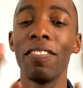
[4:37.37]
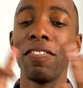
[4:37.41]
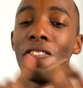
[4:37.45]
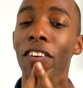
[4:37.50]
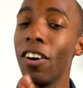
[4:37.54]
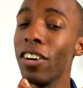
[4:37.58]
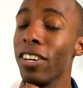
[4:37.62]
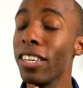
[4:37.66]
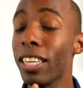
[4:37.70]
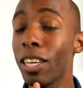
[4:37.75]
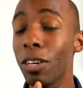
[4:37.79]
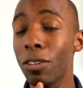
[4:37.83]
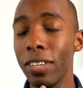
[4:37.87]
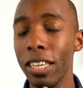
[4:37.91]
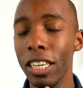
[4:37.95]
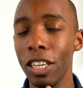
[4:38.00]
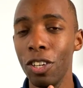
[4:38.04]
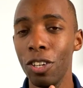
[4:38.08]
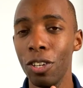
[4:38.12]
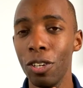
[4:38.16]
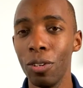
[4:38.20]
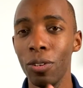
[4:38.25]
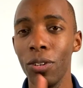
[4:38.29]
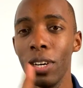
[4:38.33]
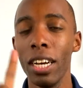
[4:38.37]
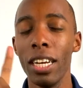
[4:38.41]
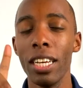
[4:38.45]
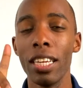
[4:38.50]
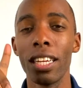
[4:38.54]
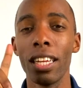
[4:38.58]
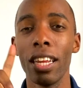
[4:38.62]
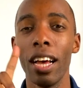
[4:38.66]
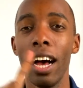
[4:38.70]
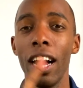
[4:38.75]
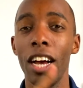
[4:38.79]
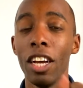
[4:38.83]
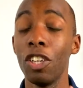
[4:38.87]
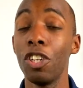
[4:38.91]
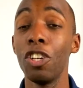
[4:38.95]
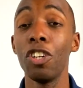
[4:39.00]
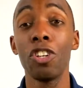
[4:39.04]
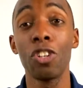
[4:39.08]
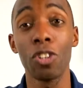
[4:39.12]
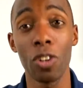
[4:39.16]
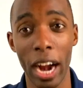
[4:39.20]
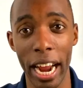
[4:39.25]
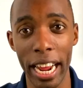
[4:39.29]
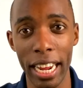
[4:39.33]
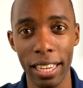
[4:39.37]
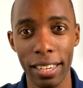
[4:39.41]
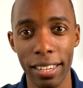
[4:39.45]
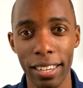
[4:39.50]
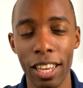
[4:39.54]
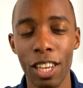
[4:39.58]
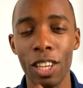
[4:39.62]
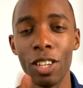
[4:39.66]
first they'll teach you uh, your strikes.